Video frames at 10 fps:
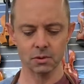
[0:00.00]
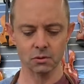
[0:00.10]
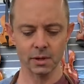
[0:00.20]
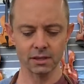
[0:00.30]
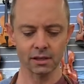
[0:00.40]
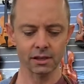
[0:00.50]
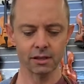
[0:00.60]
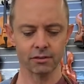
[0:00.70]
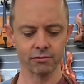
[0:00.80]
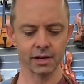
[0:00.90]
between the
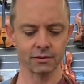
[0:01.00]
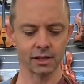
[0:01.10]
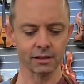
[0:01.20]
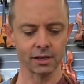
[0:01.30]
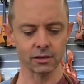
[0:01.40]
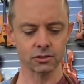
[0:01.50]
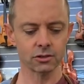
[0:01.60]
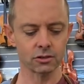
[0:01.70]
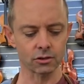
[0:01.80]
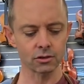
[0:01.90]
Gliga 3 and the Gliga
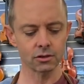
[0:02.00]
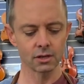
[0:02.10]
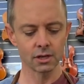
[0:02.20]
2.